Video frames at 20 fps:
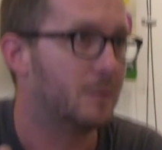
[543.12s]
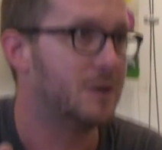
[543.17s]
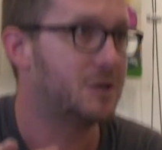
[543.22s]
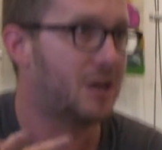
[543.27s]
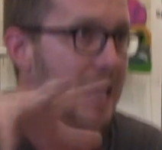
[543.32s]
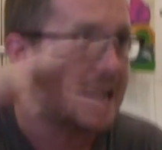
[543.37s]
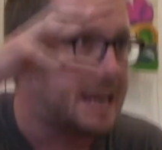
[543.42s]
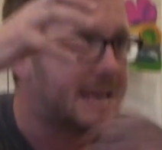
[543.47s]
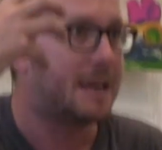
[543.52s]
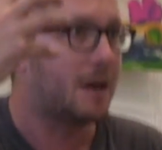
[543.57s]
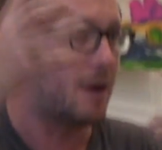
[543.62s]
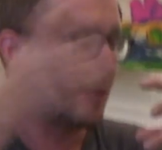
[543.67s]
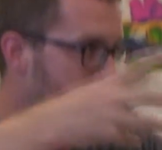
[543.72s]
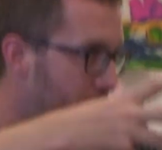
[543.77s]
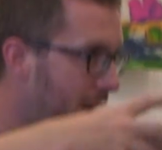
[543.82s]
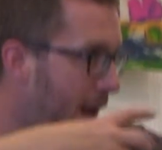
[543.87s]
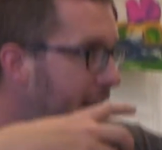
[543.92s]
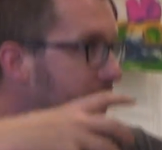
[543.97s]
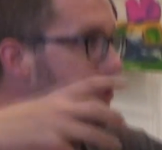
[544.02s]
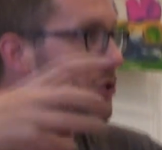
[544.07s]
which any kind of
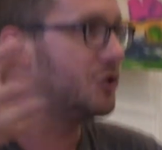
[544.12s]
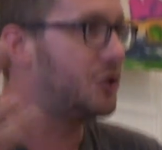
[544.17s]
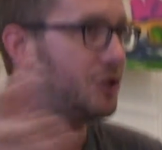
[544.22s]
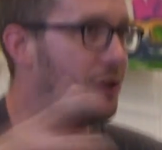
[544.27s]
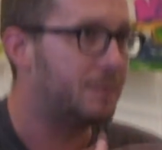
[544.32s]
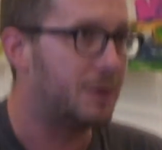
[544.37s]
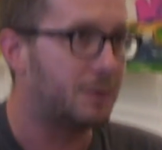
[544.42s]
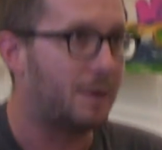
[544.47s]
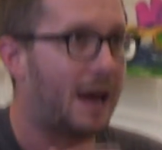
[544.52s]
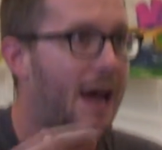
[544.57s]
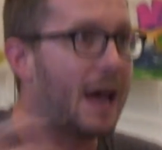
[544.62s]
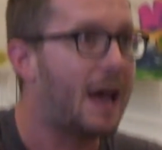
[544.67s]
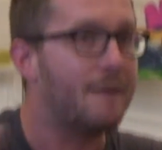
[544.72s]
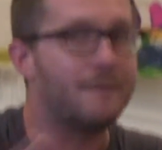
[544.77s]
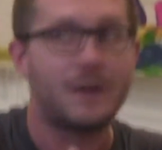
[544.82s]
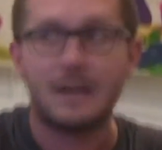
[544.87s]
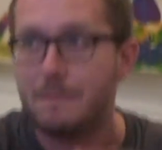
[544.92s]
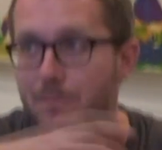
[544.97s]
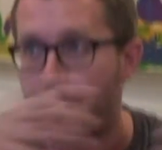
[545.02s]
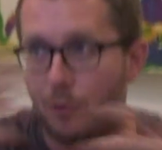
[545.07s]
relationship you
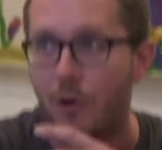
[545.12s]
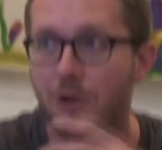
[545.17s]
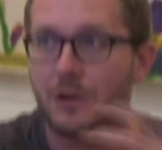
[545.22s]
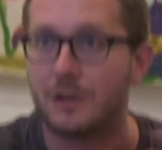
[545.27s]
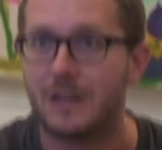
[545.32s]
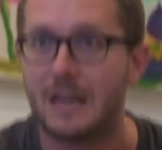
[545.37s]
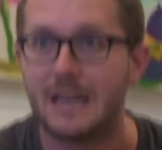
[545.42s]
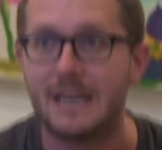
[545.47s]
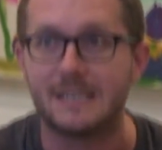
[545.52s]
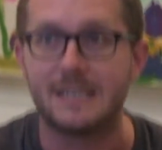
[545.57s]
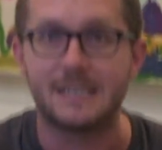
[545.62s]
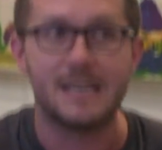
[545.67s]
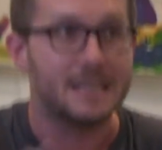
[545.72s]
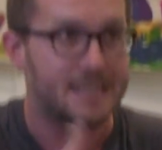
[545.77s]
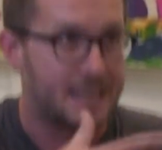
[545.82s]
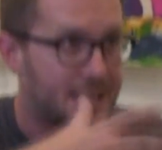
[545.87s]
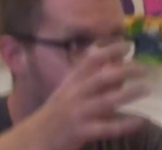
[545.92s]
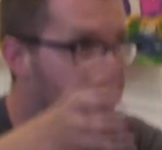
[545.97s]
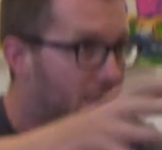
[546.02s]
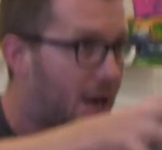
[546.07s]
have, any product that
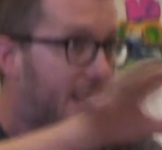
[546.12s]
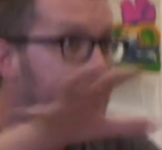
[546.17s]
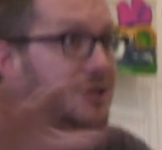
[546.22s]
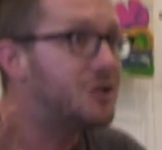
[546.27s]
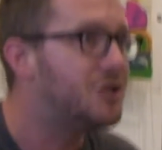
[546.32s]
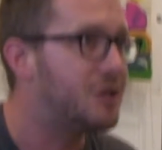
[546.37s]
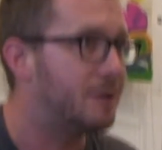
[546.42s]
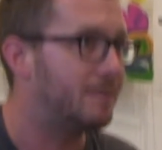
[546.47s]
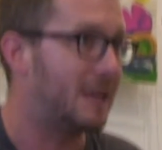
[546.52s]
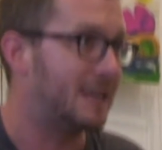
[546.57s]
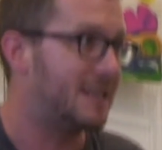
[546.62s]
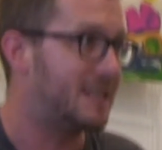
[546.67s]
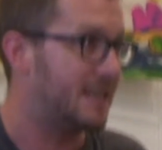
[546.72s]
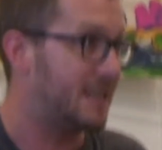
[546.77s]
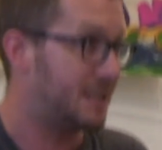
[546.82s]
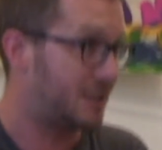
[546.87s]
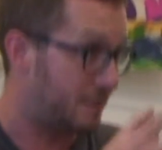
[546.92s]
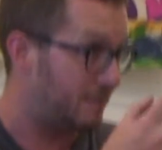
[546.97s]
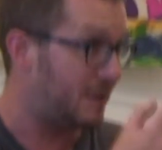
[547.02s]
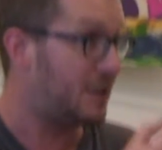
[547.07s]
exists, any relationship that
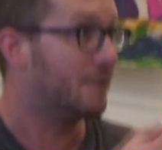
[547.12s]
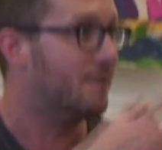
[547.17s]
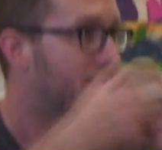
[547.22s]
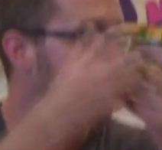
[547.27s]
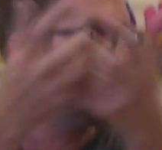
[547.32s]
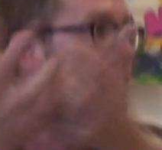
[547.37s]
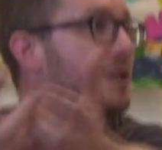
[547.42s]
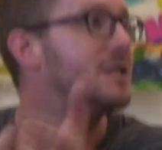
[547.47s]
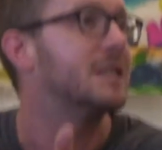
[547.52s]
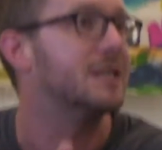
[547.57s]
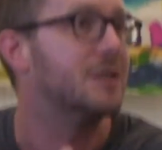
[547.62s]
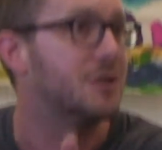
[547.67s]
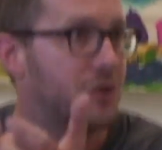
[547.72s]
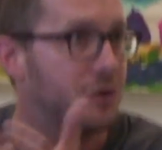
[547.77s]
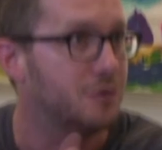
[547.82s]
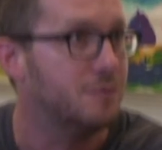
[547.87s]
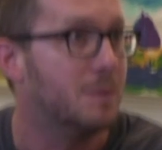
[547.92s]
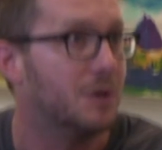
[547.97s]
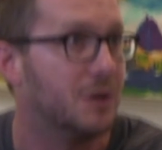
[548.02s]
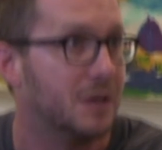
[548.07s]
exists, can be converted
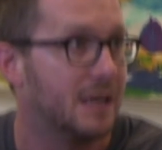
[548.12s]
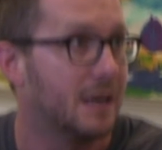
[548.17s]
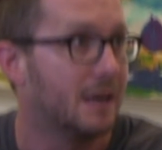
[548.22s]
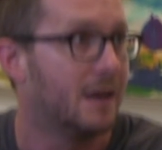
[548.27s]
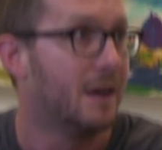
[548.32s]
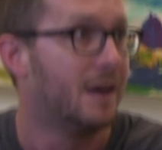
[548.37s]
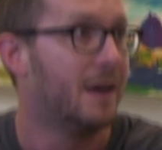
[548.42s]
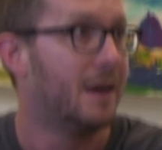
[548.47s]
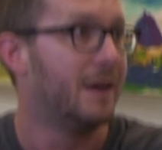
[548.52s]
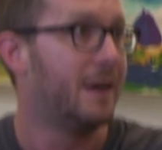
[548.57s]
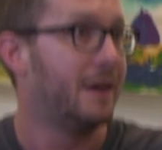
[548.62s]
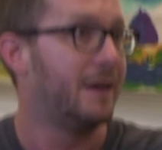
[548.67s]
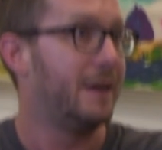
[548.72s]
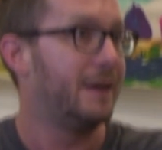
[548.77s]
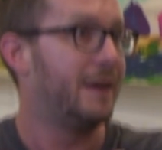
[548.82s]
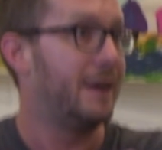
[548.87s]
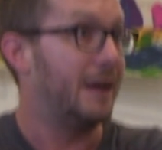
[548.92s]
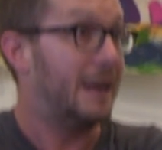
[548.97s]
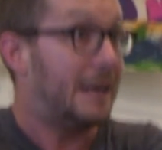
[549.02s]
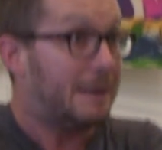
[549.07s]
to money.
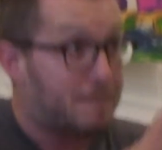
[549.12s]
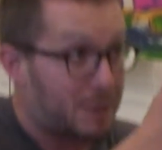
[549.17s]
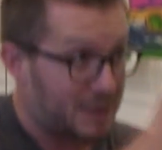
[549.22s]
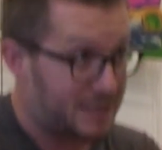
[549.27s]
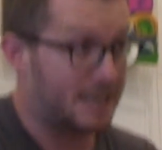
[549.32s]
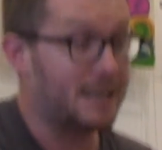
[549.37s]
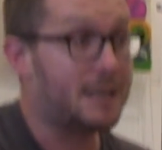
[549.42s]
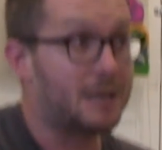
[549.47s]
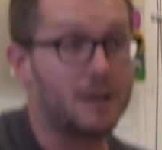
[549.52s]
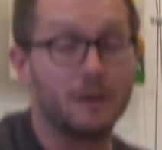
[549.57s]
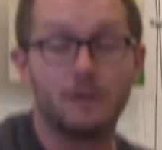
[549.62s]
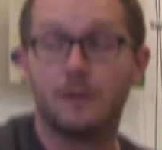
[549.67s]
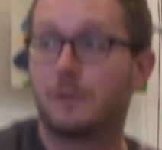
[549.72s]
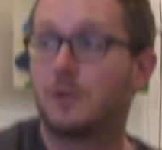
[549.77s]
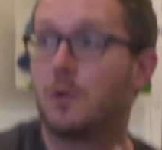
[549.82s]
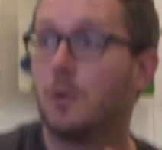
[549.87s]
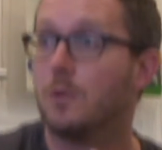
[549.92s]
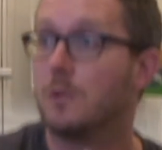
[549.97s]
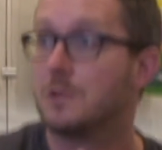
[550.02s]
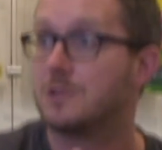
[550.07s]
And in particular, of
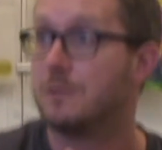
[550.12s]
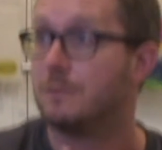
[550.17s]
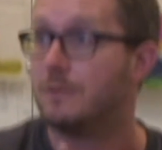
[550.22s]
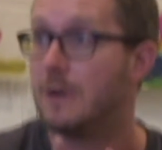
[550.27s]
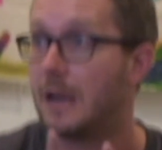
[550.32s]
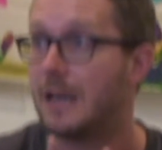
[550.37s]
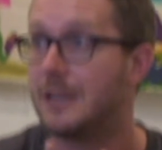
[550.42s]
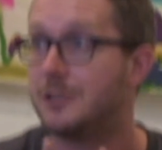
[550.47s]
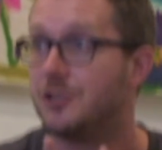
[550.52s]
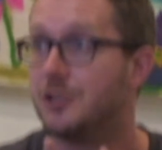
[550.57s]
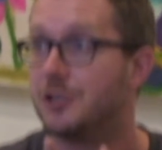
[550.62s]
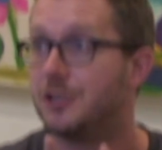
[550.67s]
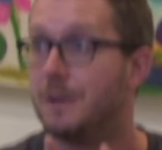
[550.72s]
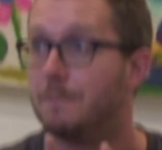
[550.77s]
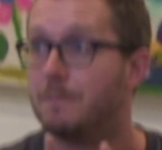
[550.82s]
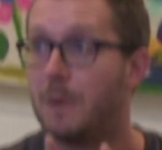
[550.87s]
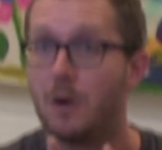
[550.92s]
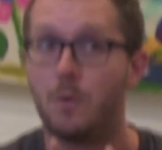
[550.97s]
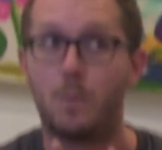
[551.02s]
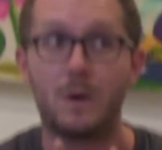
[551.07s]
course, the
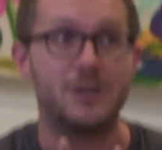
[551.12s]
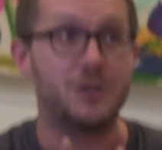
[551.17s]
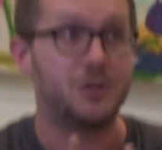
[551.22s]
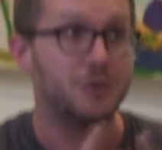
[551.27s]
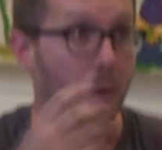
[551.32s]
relationship by which